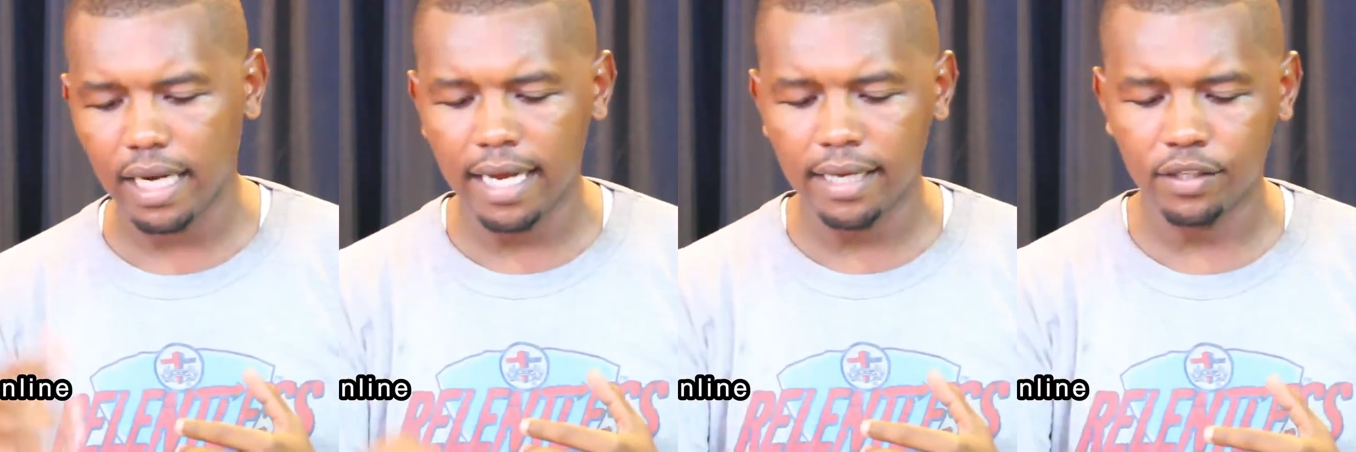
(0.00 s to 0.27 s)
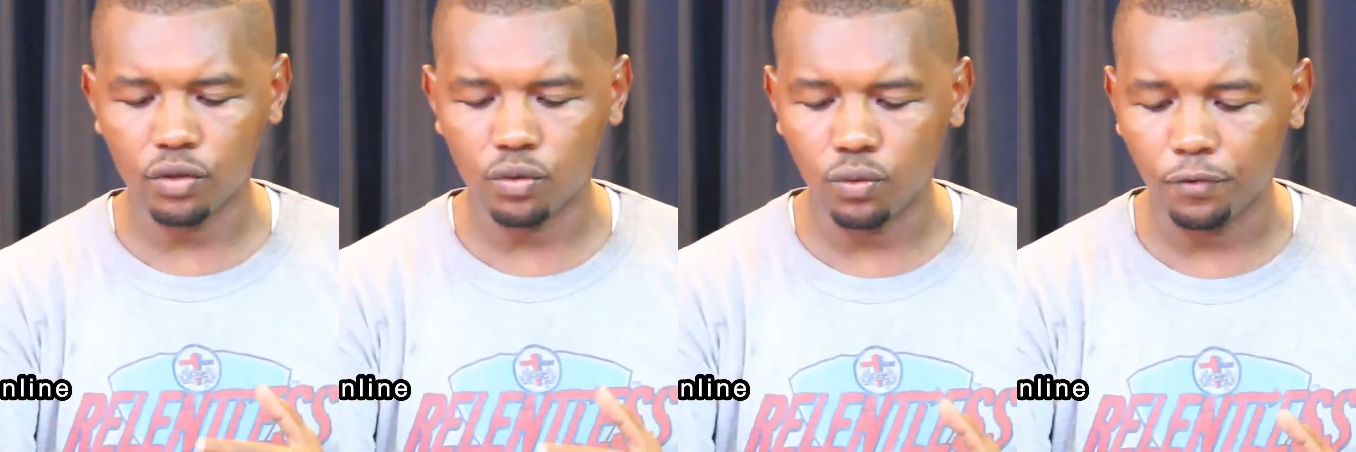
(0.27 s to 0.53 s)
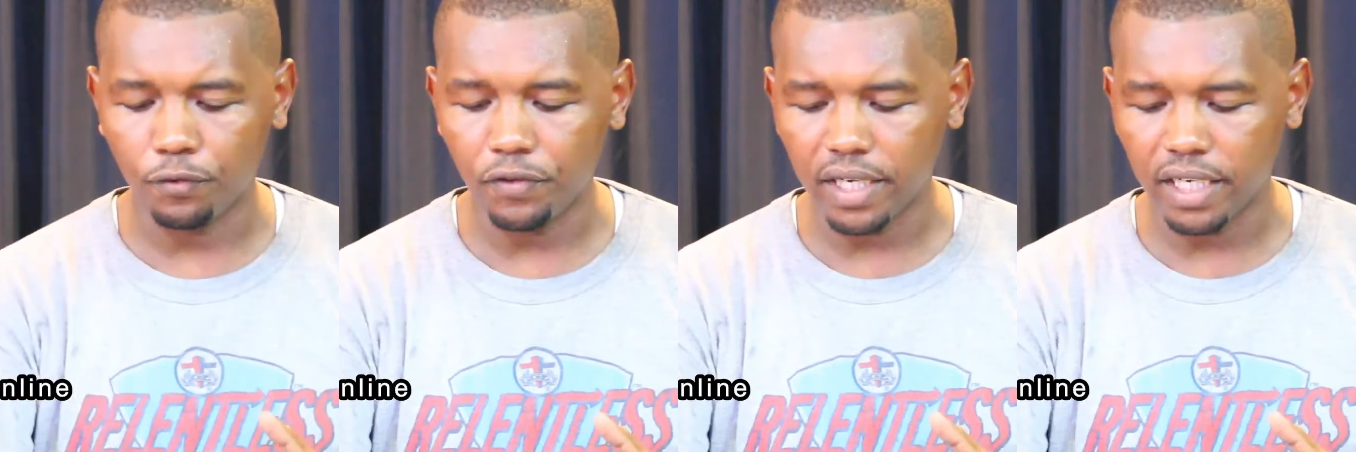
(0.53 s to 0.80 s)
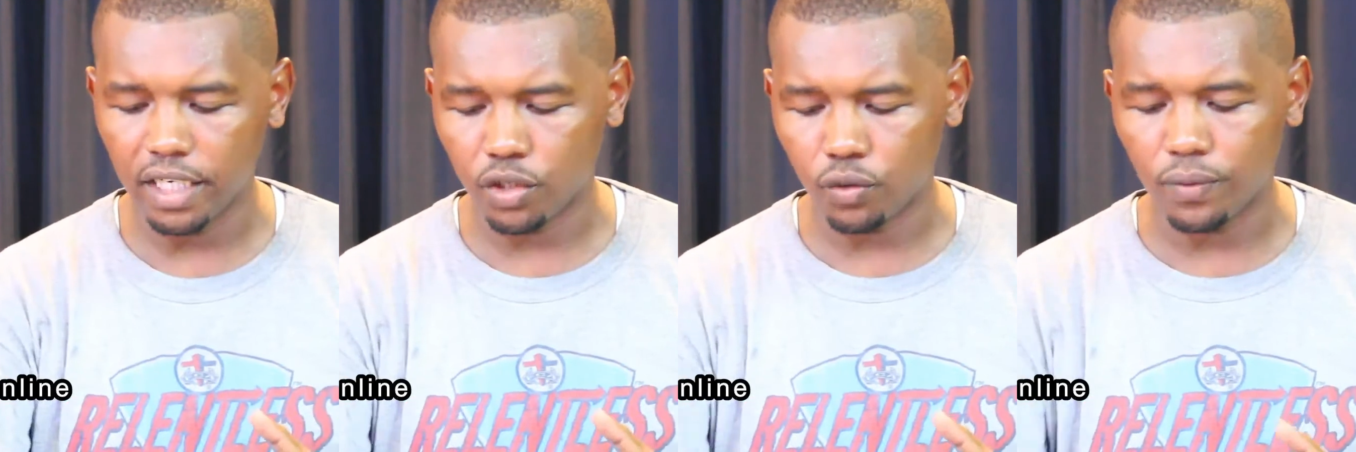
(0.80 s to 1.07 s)
us to
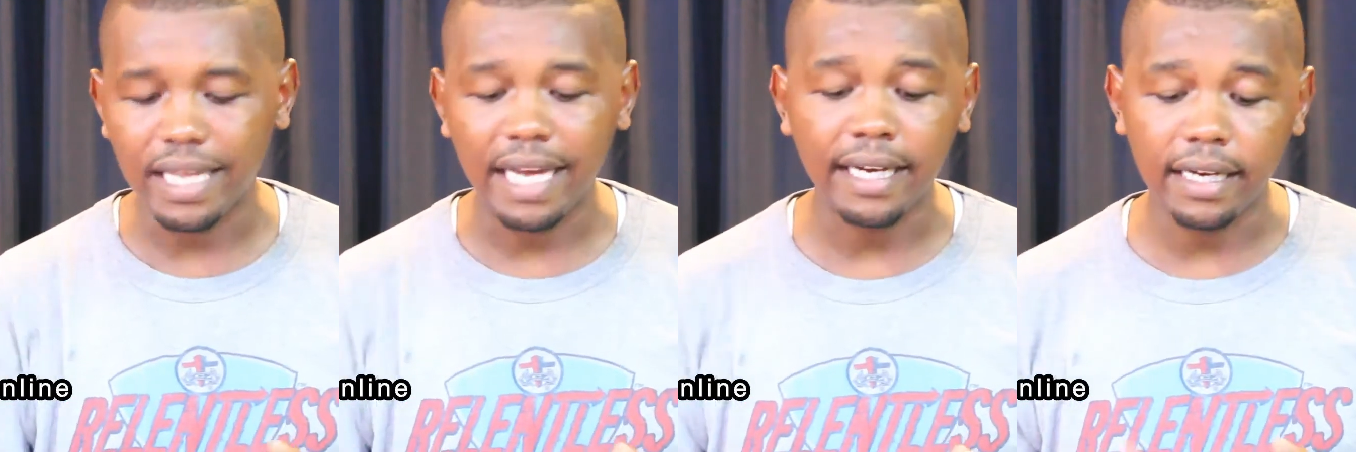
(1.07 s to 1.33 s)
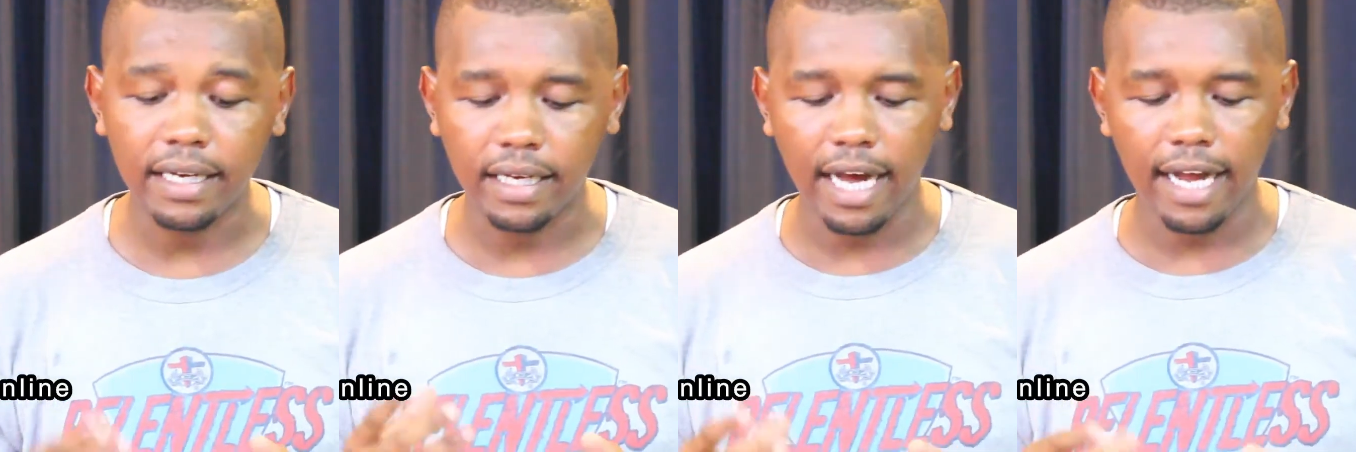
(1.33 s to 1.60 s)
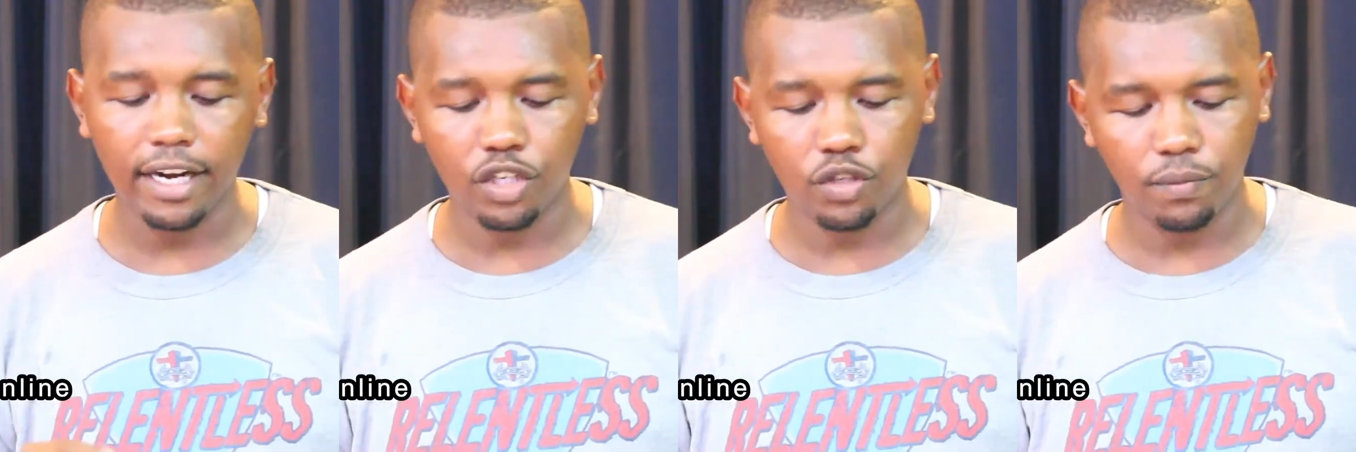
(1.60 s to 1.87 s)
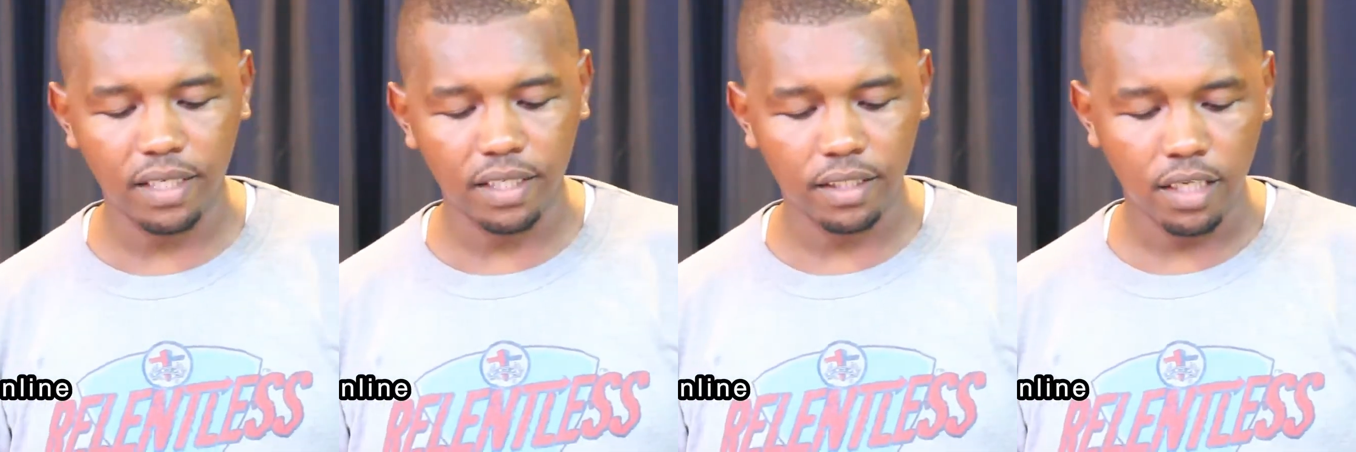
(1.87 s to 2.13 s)
finish with an
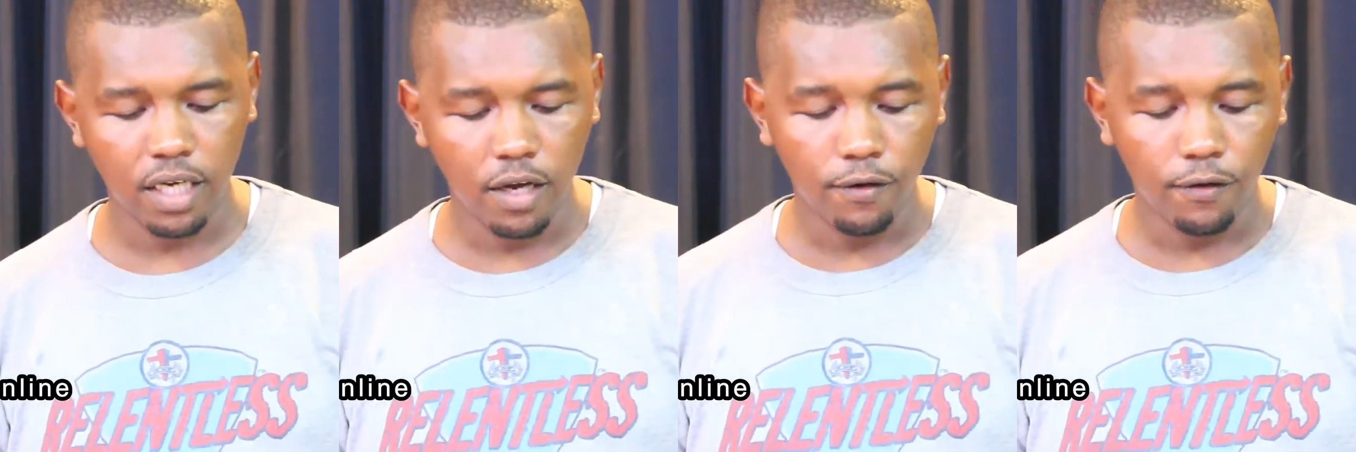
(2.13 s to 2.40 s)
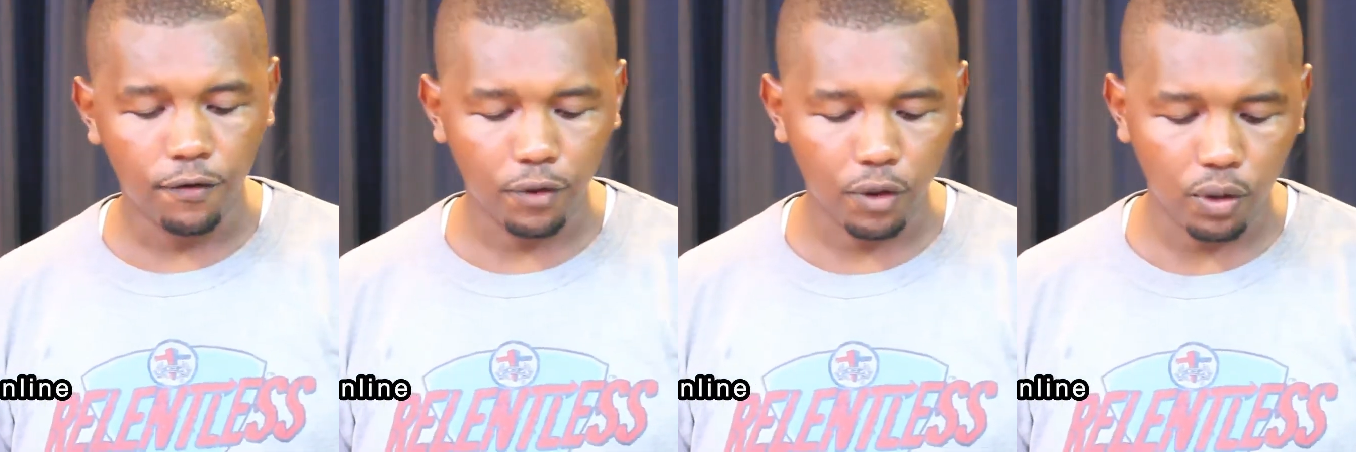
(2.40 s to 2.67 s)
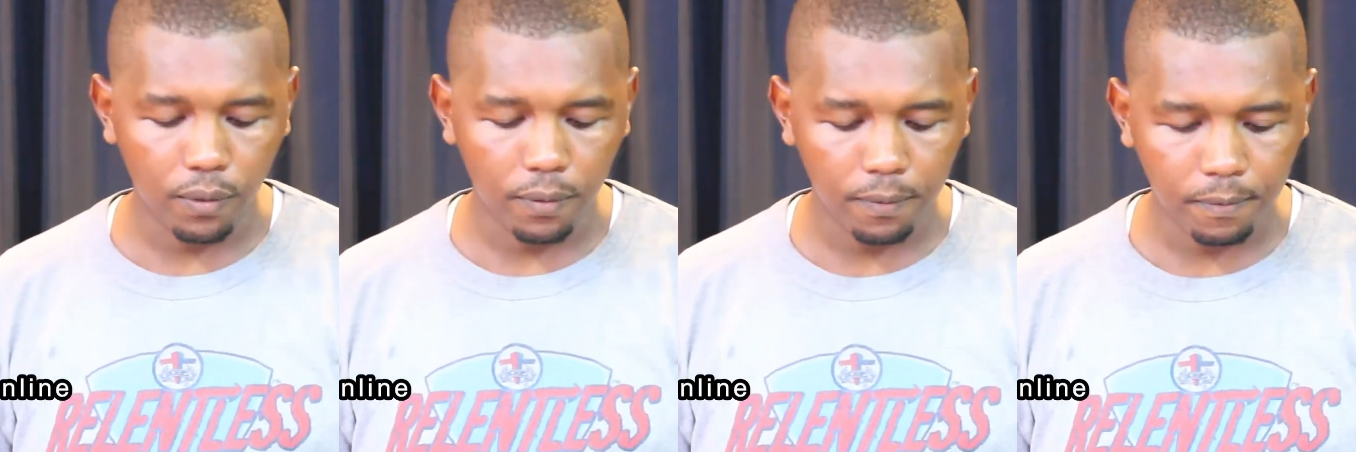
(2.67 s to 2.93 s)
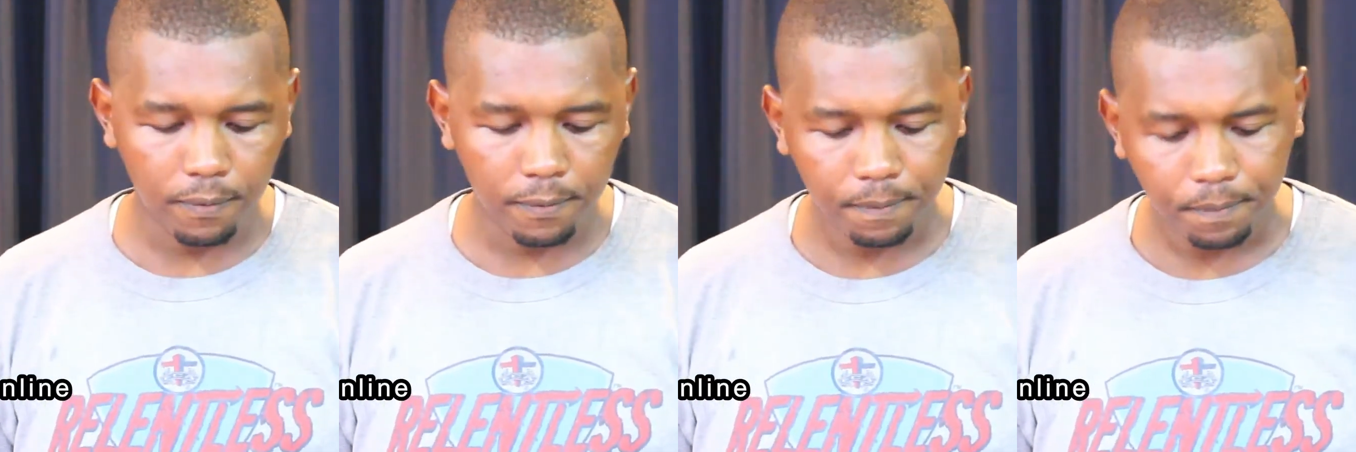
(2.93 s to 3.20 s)
encouragement
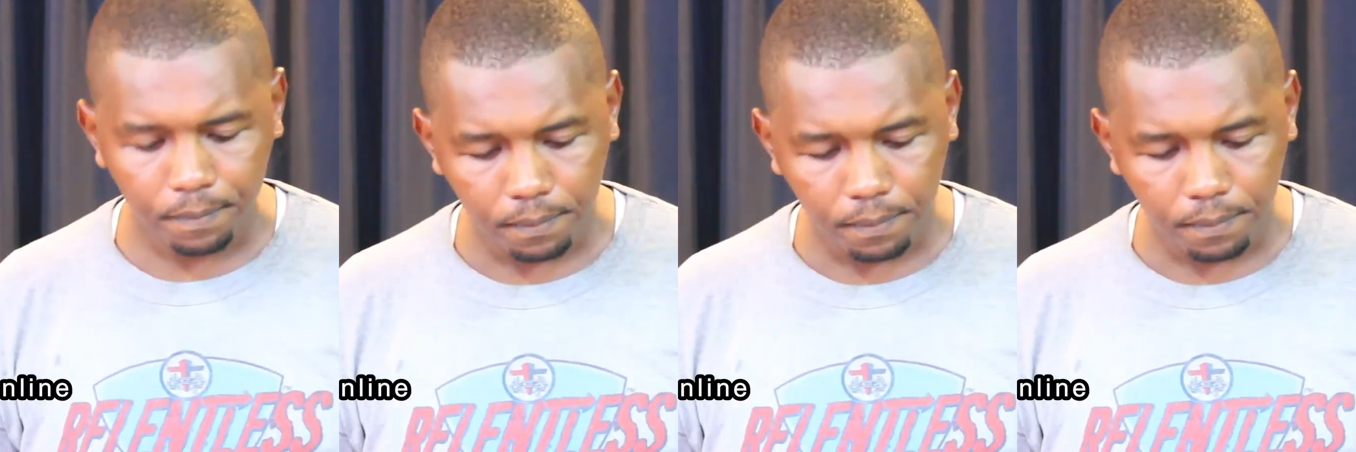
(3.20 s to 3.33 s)
from